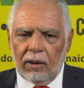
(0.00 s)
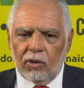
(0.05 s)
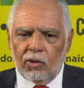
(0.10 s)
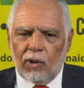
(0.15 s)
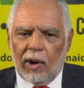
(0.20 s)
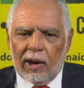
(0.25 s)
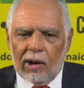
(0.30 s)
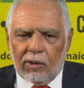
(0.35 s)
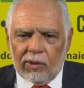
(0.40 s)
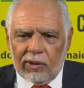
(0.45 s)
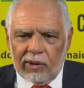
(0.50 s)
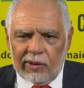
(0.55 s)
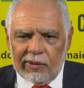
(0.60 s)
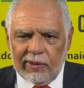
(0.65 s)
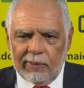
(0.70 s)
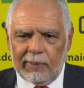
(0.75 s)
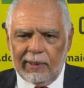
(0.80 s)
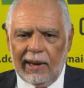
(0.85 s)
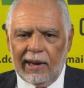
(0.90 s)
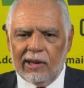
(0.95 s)
Try out your
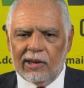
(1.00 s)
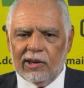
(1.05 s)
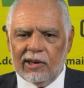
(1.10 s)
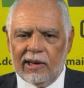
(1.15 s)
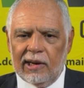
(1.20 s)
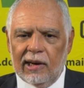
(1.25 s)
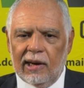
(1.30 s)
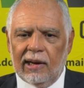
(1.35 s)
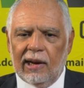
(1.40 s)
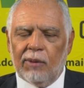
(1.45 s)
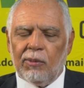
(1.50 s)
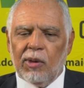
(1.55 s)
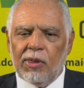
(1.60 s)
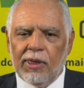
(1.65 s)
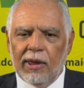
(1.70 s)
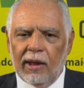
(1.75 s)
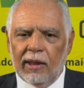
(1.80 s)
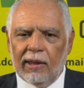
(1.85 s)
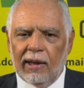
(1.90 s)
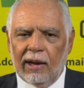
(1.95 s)
supply chain, and we
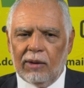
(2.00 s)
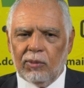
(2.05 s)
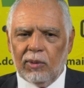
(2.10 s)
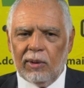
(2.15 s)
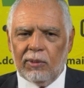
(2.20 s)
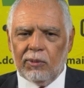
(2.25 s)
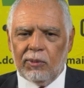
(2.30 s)
think that